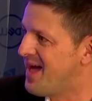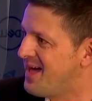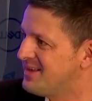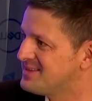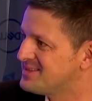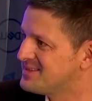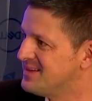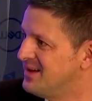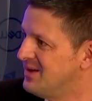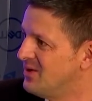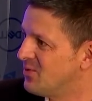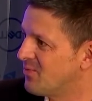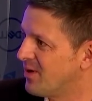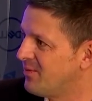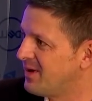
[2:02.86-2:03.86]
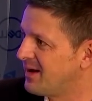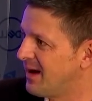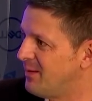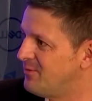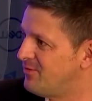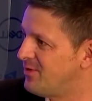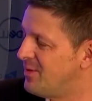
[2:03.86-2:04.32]
path, where we
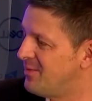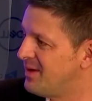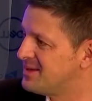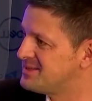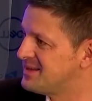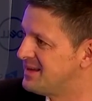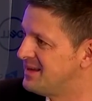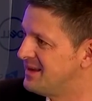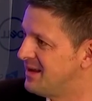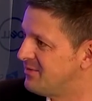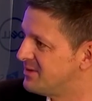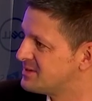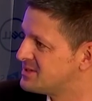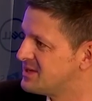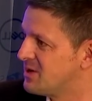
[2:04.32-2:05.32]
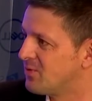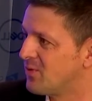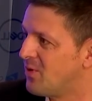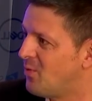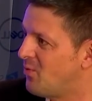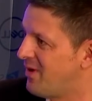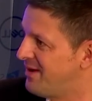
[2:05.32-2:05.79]
come from SAE level
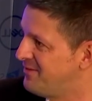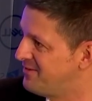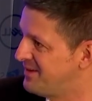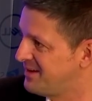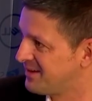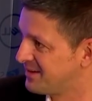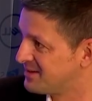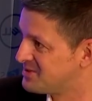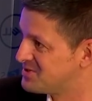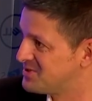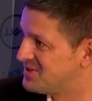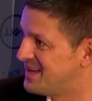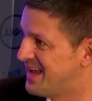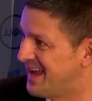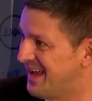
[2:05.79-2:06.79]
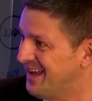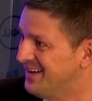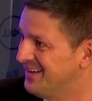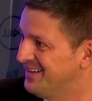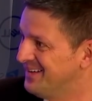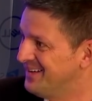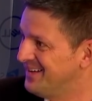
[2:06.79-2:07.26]
0, 1 vehicles today,
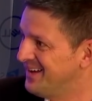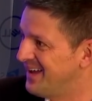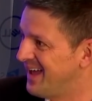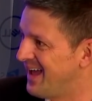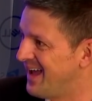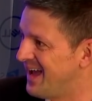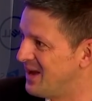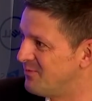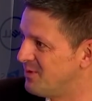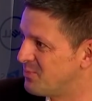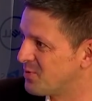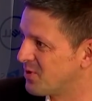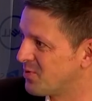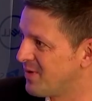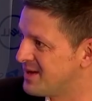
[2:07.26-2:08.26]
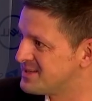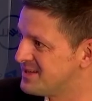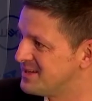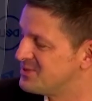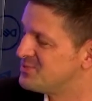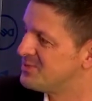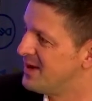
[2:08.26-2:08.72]
and we're
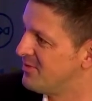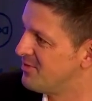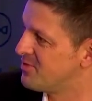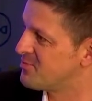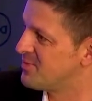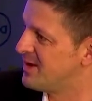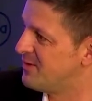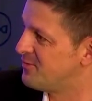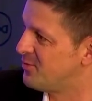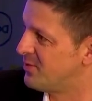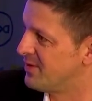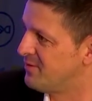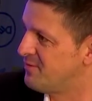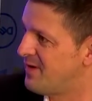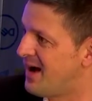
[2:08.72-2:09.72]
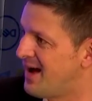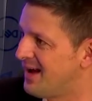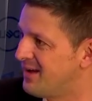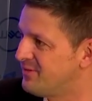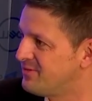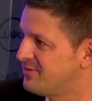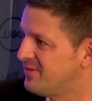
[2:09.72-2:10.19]
progressing to level 3, 4, and
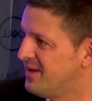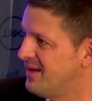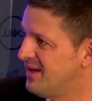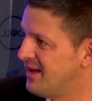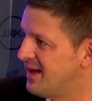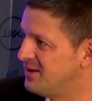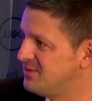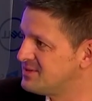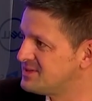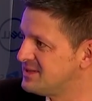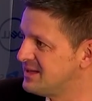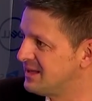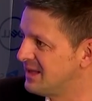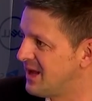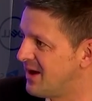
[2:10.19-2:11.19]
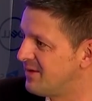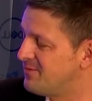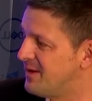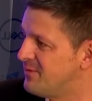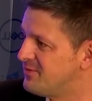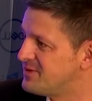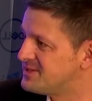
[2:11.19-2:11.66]
5. And you see a lot
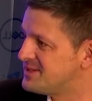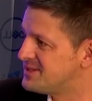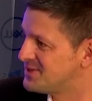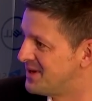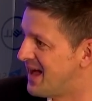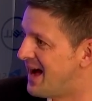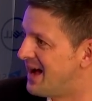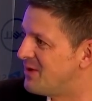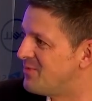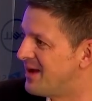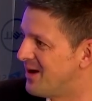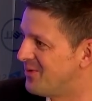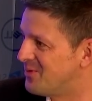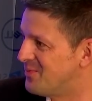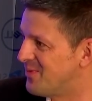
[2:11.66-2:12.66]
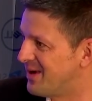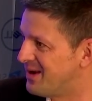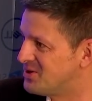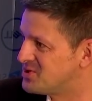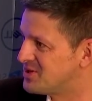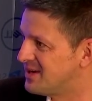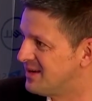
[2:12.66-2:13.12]
of emphasis on highway
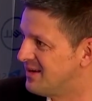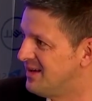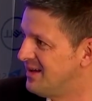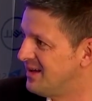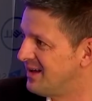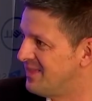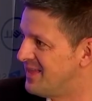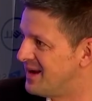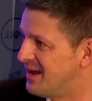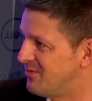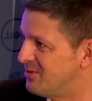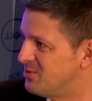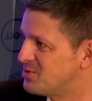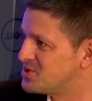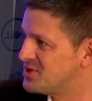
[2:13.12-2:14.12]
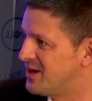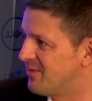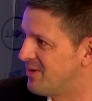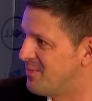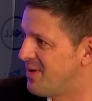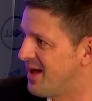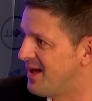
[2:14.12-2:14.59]
automation in that evolutionary